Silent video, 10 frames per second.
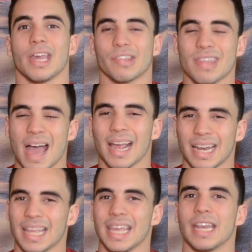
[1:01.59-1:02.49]
is not
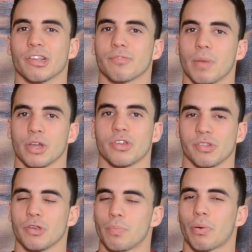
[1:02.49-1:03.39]
going to eat as much
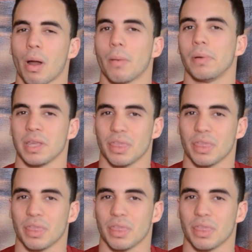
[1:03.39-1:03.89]
as you probably